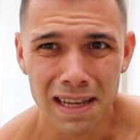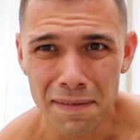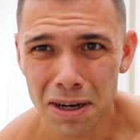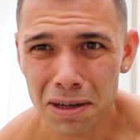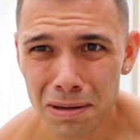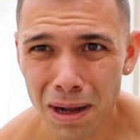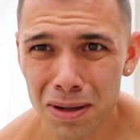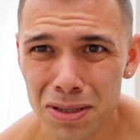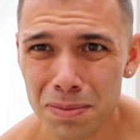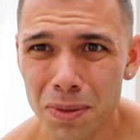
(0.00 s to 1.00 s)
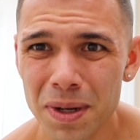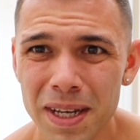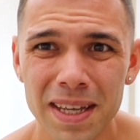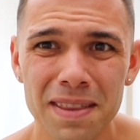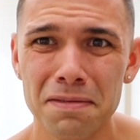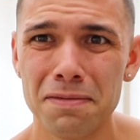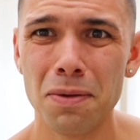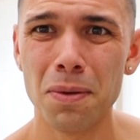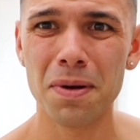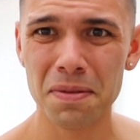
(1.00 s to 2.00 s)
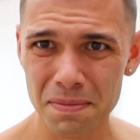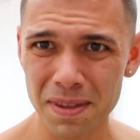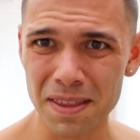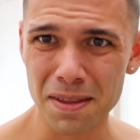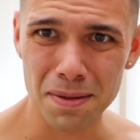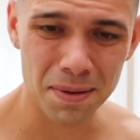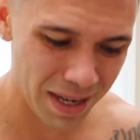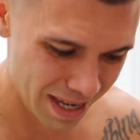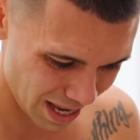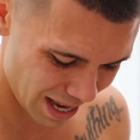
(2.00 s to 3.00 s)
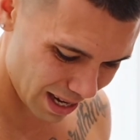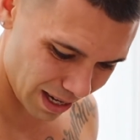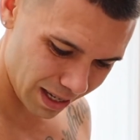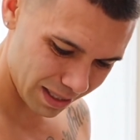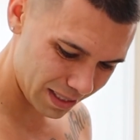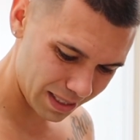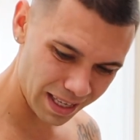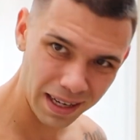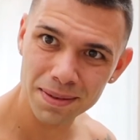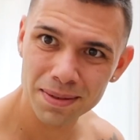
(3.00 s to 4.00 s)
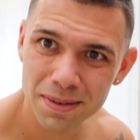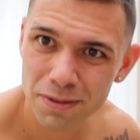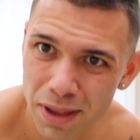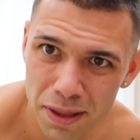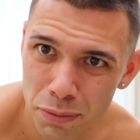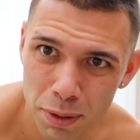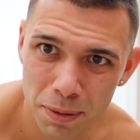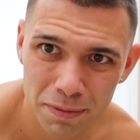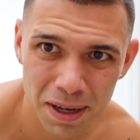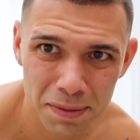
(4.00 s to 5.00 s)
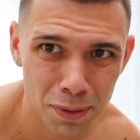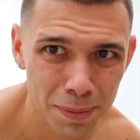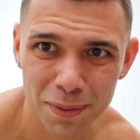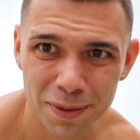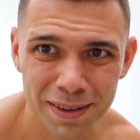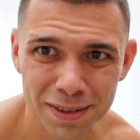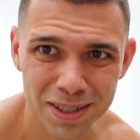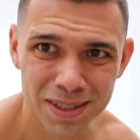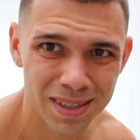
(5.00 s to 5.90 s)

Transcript: $700 more to get the 4 than the 3. And honestly, they don't, than 3.5. 3.5 looks